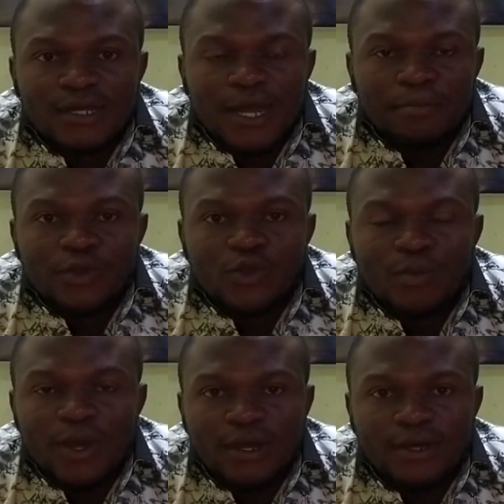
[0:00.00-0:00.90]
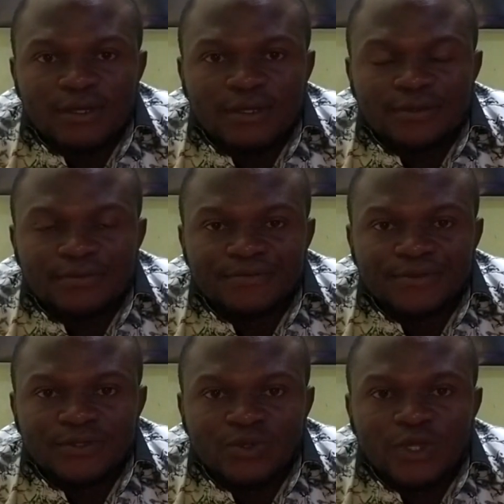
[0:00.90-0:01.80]
abnormal,
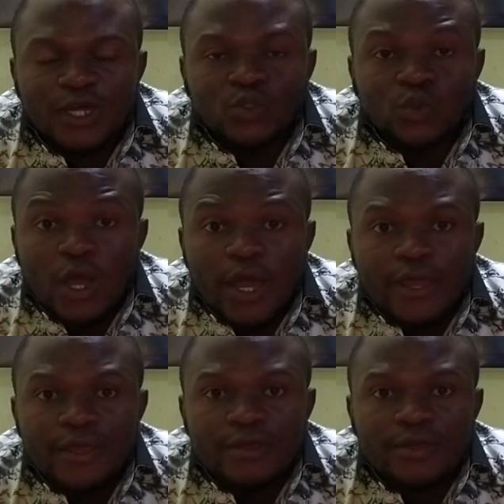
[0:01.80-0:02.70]
or that's why